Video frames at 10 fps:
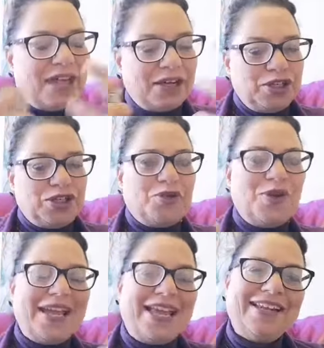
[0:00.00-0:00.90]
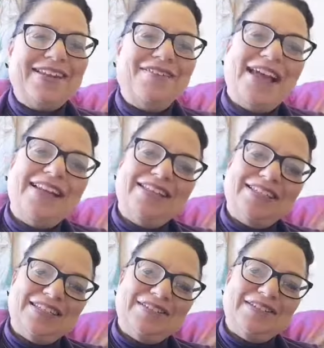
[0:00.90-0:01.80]
and joy and
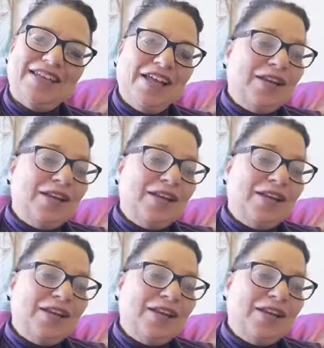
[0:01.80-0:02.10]
gratitude,